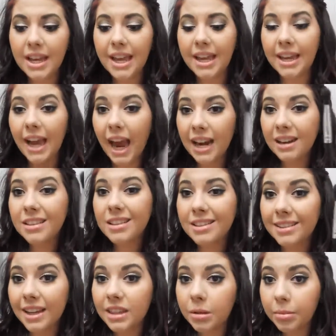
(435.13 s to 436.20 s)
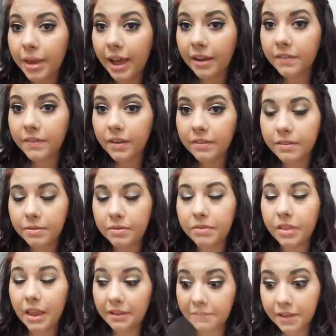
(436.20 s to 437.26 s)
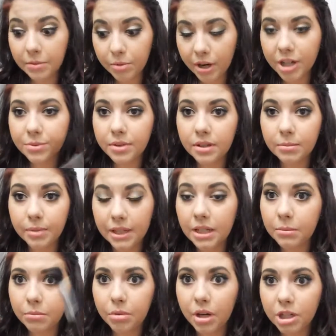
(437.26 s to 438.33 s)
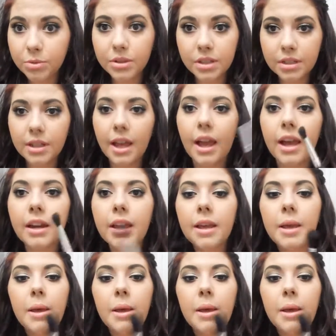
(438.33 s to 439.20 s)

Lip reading: It kind of looks like the black fluffy brush, blending brush we just had,